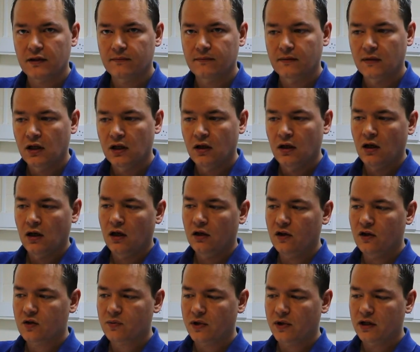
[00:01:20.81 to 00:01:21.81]
It
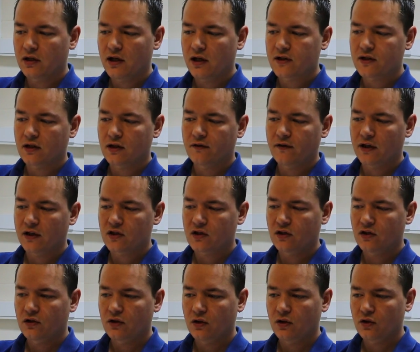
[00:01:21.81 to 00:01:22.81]
looks pretty nice and I think it's
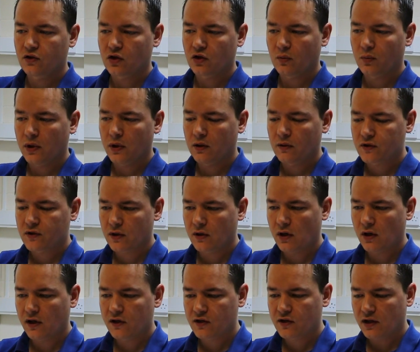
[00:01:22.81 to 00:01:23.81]
going to do the job well.
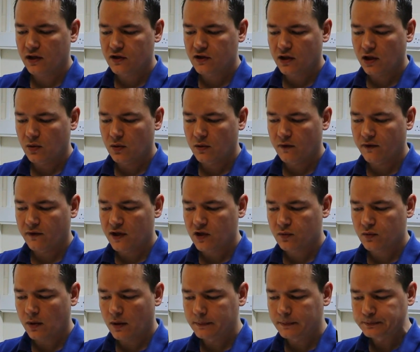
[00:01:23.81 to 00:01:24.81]
So I decided to go with
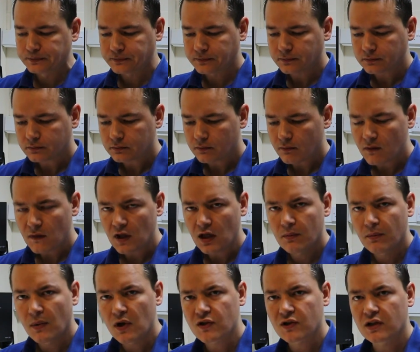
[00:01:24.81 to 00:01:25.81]
this one
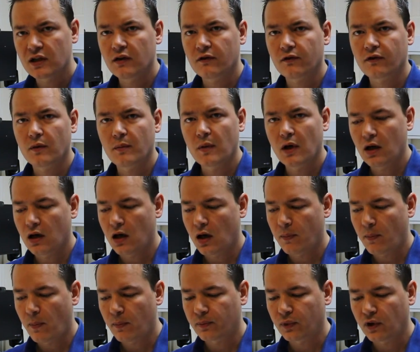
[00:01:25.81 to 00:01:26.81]
mostly from a,
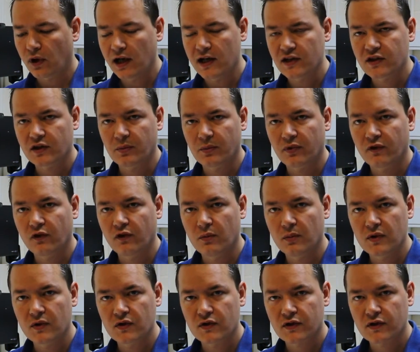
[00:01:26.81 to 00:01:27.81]
a price to
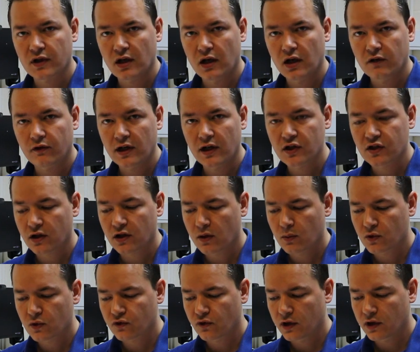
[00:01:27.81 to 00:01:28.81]
performance uh, ratio
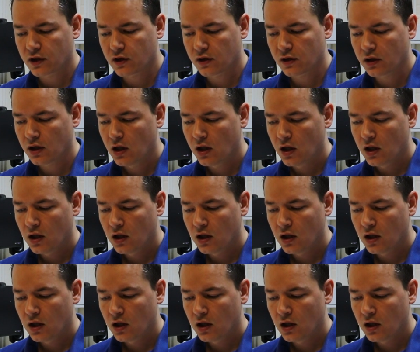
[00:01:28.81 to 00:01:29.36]
was really good.